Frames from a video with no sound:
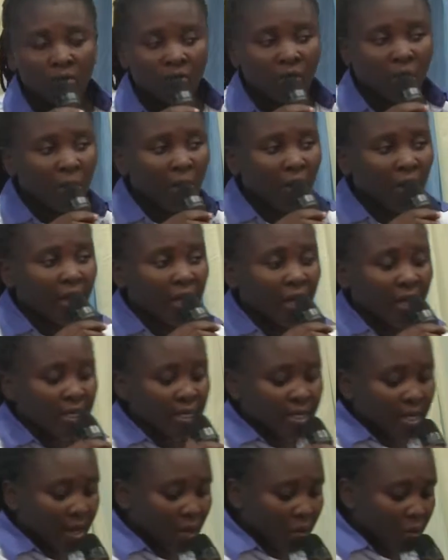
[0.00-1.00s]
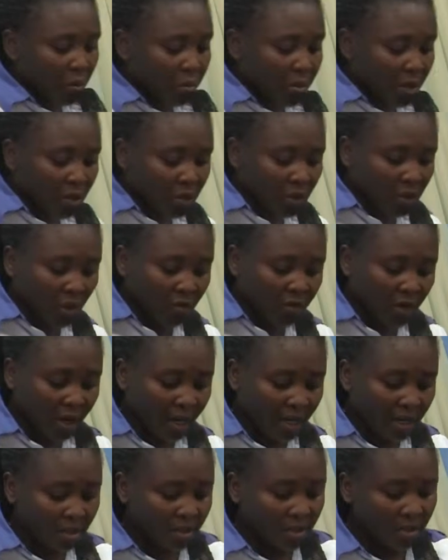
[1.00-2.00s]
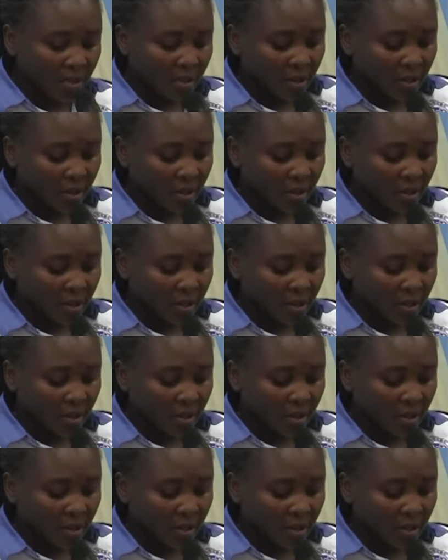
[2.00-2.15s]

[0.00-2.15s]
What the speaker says: From our hand there, we make use of our